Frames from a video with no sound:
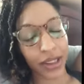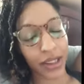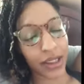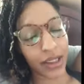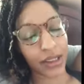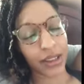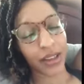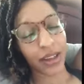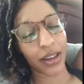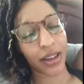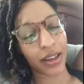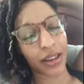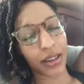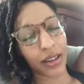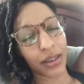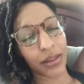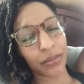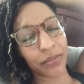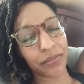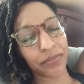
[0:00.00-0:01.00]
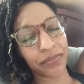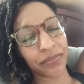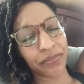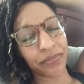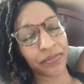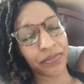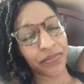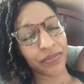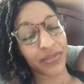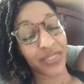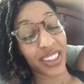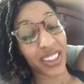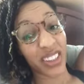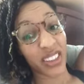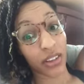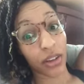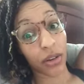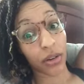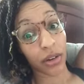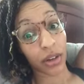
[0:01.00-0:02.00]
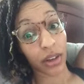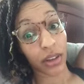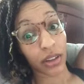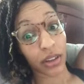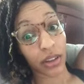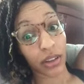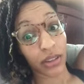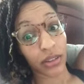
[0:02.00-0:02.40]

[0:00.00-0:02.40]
anything. It's hard.